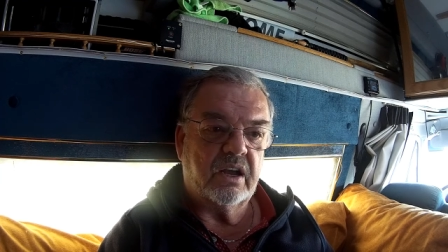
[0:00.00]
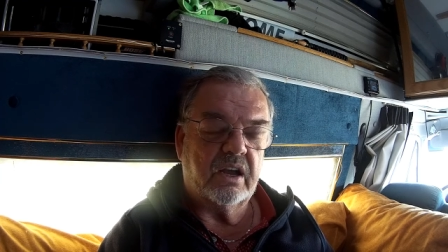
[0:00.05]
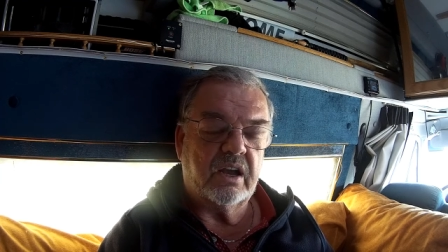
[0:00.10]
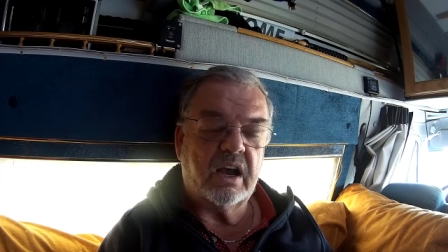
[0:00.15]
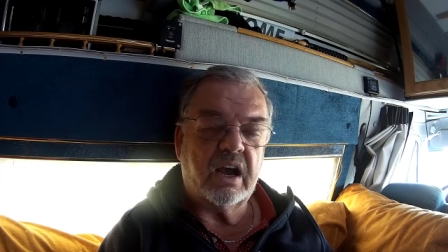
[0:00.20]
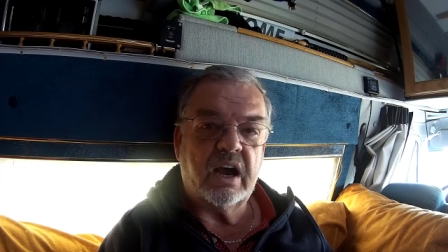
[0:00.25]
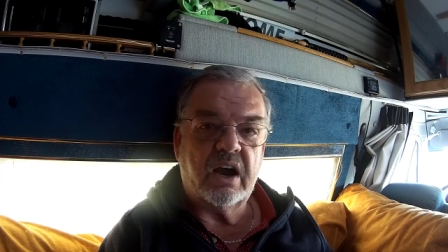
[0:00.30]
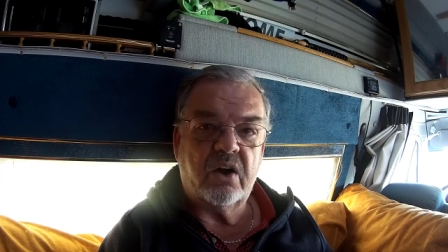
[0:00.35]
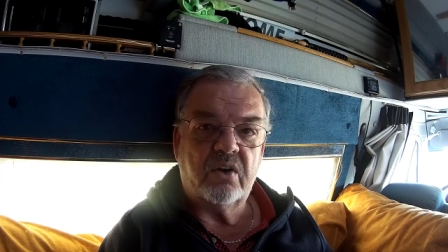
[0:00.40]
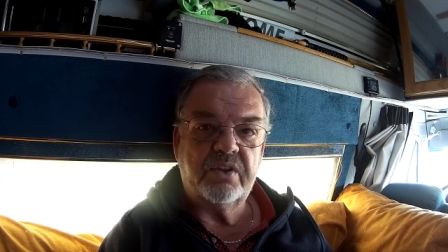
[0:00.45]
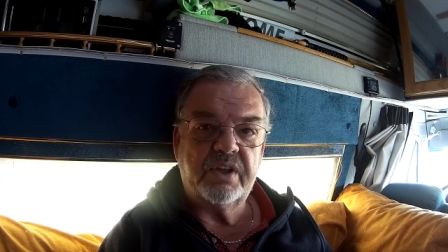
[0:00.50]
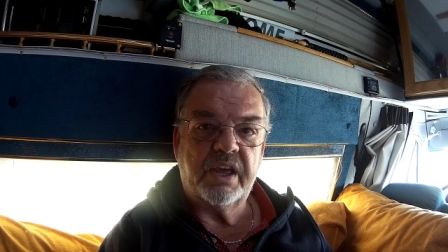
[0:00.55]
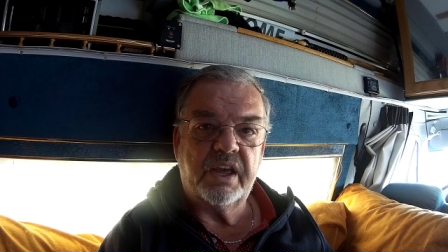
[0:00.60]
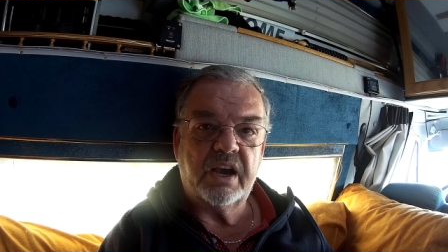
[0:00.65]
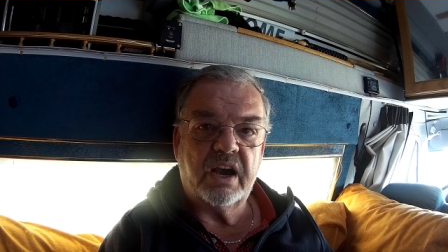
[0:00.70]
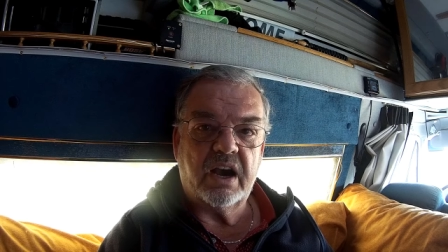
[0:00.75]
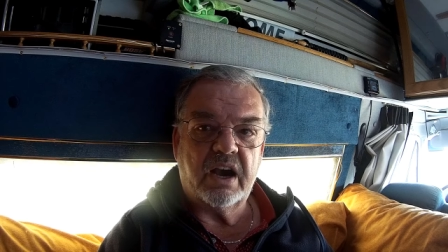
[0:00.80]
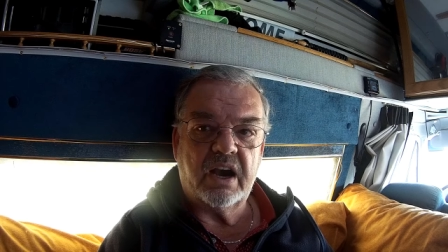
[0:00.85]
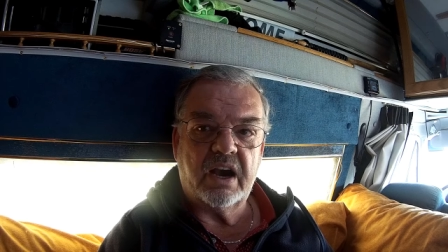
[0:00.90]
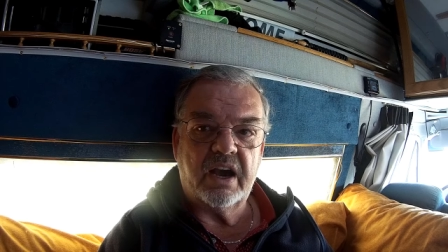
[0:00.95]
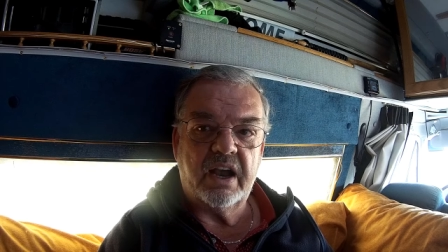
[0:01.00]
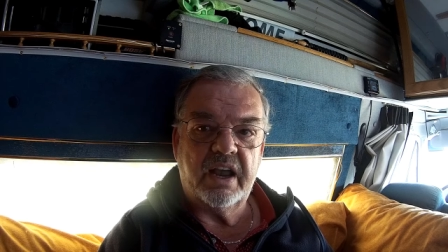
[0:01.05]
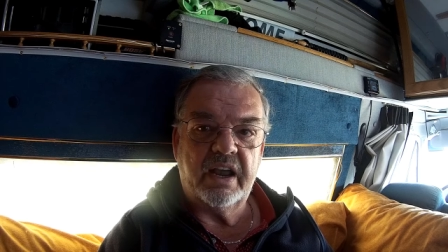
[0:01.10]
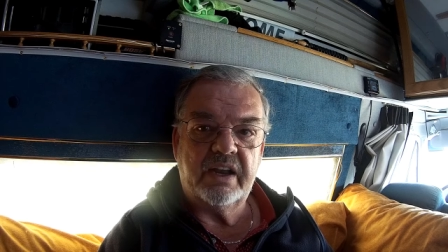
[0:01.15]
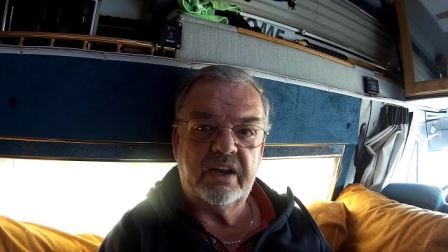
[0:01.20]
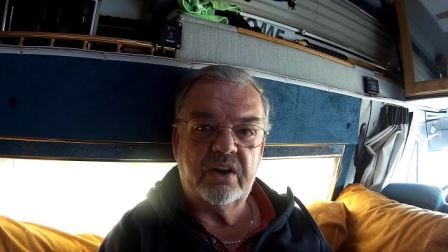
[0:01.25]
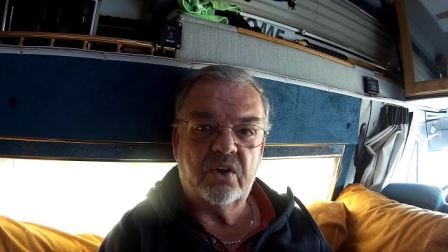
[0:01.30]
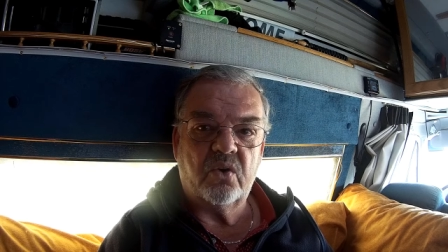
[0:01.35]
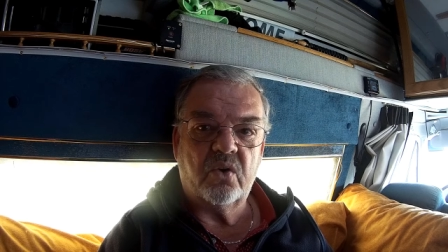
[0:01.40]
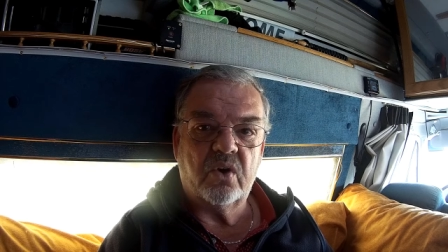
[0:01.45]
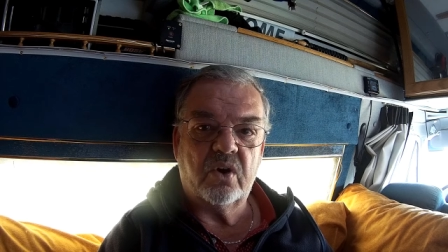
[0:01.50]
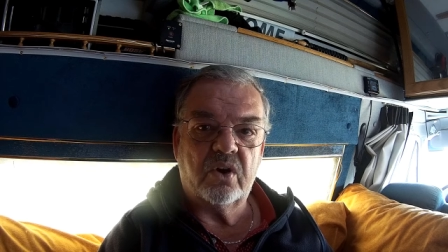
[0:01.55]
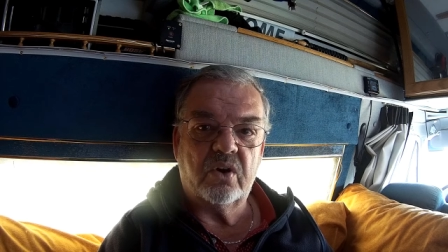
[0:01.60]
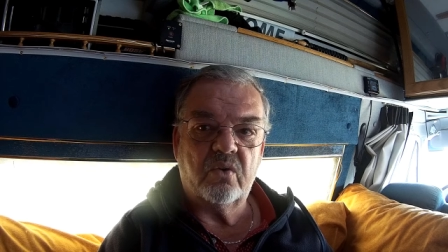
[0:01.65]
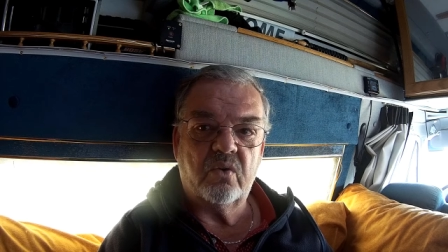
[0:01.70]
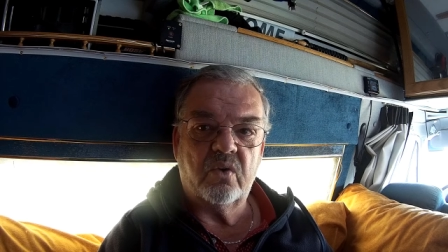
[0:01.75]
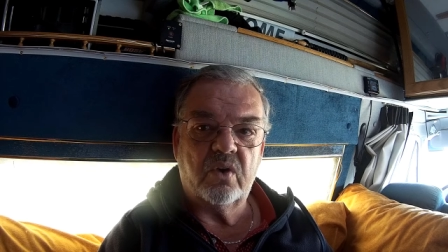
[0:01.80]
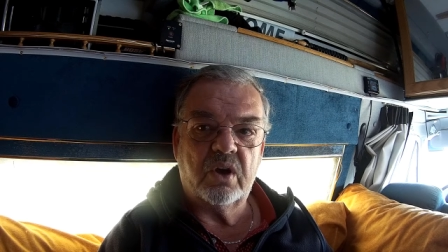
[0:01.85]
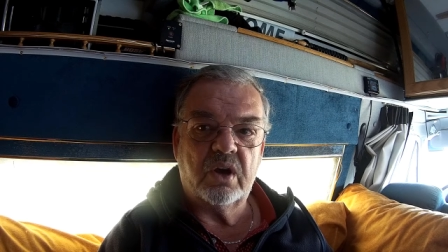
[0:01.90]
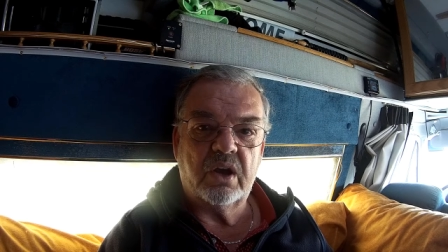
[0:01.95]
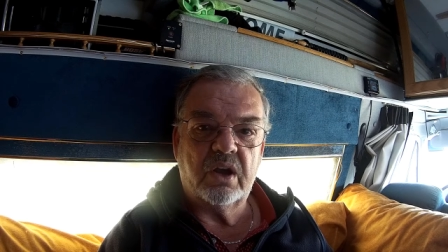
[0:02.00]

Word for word: how they hide or